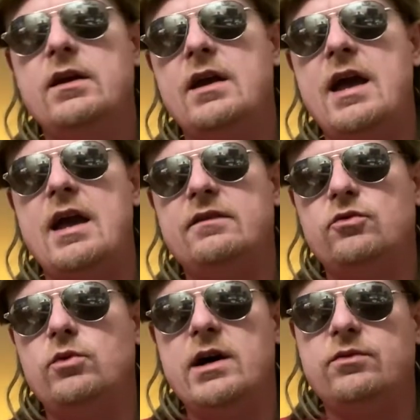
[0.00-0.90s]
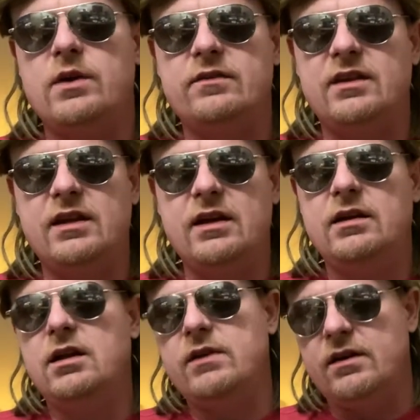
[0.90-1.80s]
And as it was when I was a kid
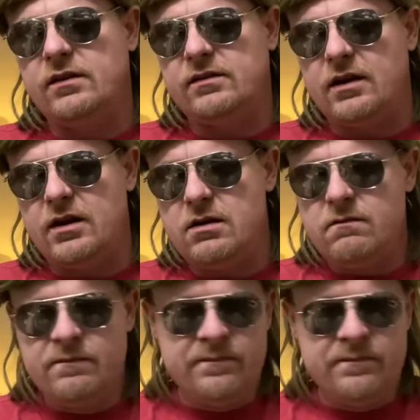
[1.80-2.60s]
living in this area,